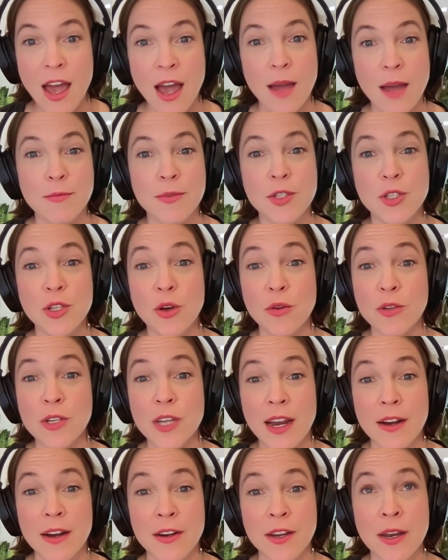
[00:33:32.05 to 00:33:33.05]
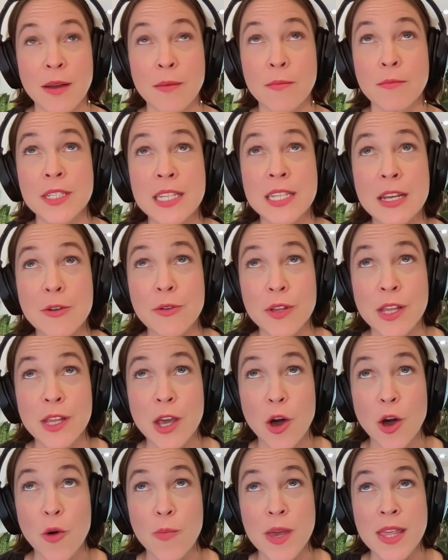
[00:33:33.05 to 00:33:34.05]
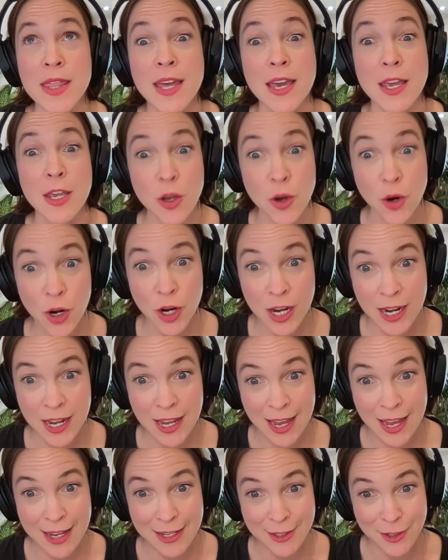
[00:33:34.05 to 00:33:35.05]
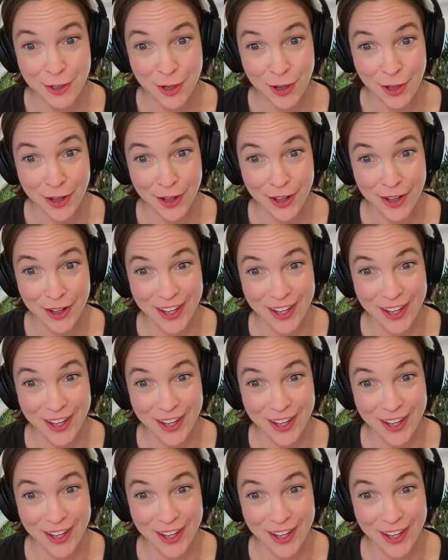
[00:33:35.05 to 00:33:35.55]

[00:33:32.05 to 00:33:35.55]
I'm so tired and I'm secretly hoping that you're going to cancel.